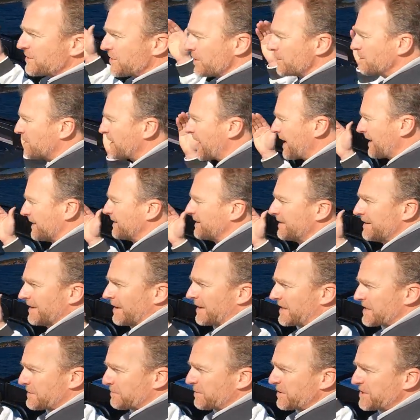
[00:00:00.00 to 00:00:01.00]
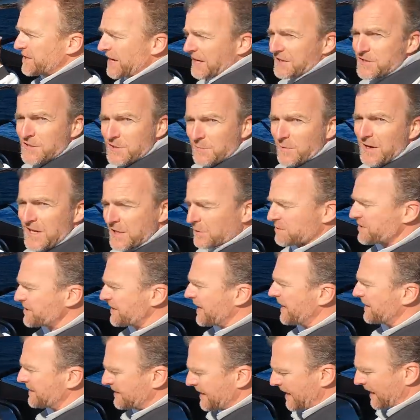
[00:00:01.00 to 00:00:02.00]
you do get nice protection when you're
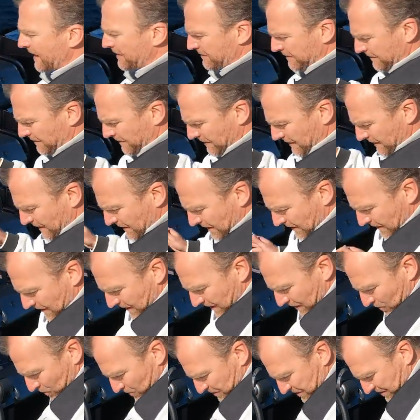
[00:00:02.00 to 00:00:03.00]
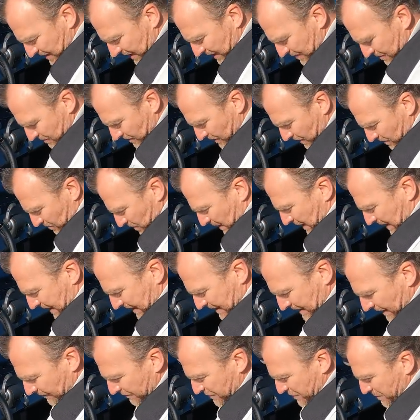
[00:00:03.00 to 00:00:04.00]
sat down and also really
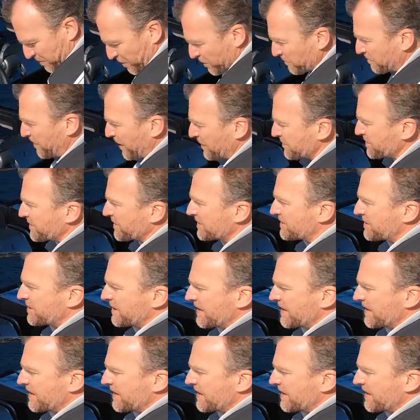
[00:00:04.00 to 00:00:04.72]
comfortable bolstered